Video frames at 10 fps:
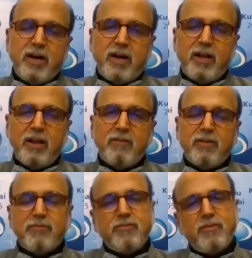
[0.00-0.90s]
a level
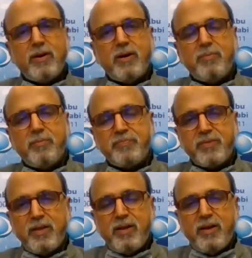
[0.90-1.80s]
of
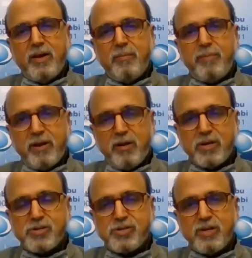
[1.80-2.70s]

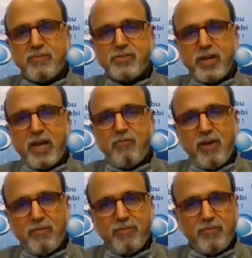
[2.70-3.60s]
pandemics, if the second
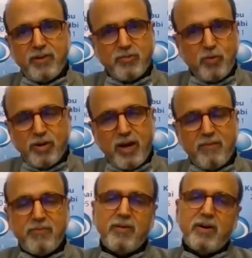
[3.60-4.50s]
wave, if it is going to
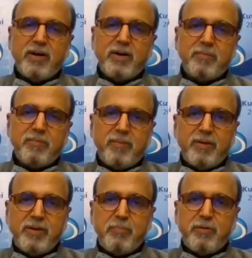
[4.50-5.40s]
have a
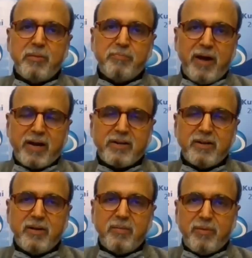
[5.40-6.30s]
deeper impact,
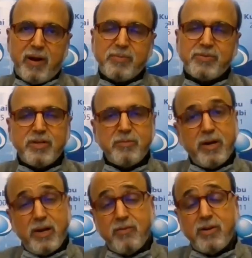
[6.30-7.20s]
perhaps it
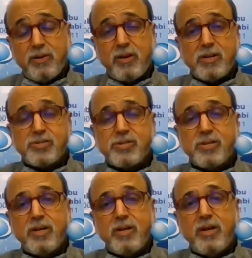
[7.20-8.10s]
may even regress
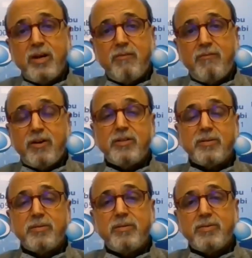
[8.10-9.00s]
further
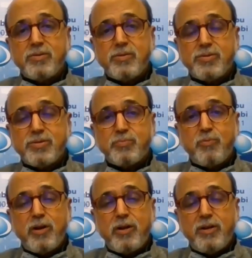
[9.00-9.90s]
to
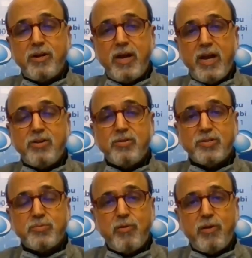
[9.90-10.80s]
6.8 to
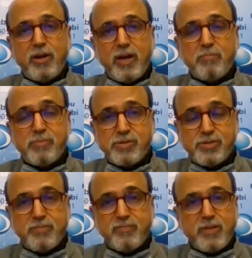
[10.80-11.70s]
6.9%.
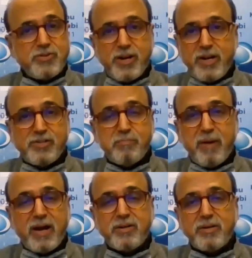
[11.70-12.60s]
The trade is
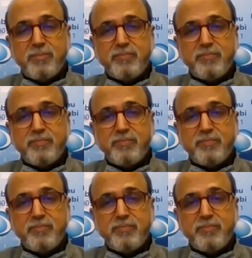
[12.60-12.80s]
impacted.